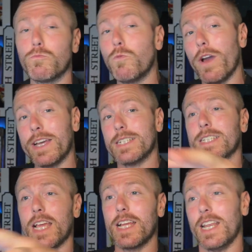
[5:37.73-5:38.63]
what it's
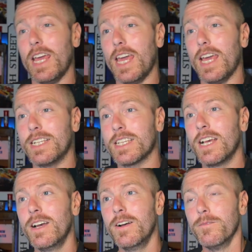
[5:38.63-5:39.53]
saying here is
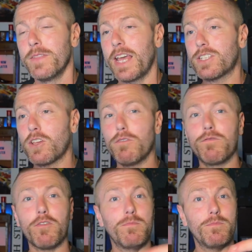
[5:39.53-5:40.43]
it's gone
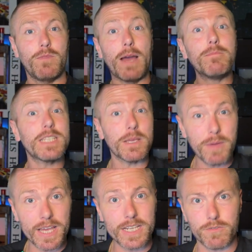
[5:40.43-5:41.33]
from,
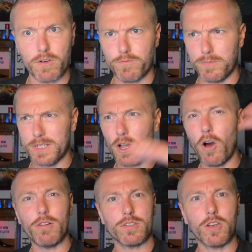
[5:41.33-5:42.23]
MCPs have gone from this
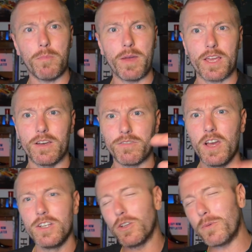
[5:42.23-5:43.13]
hot topic of,
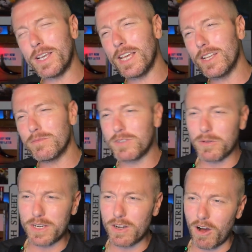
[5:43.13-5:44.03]
do we need them?
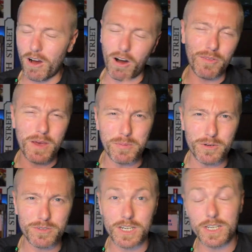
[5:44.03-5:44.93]
Do we not? Oh, they're
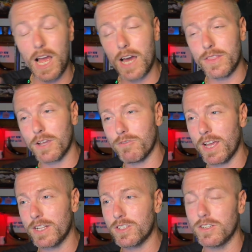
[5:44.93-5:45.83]
bullshit. Nah, they're
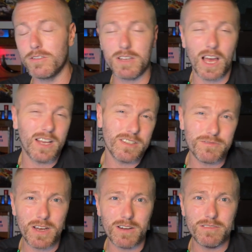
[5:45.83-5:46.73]
great, to kind
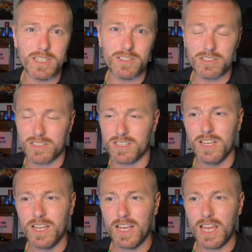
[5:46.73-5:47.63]
of, well, it
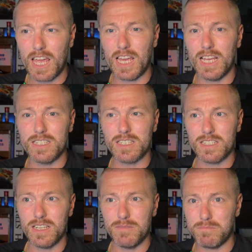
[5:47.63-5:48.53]

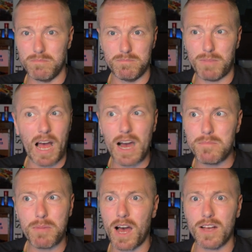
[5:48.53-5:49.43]
is part
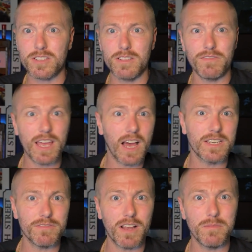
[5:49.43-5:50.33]
and parcel of AI
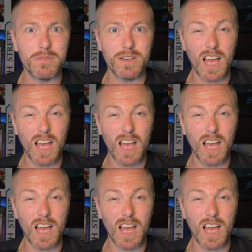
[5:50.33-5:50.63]
development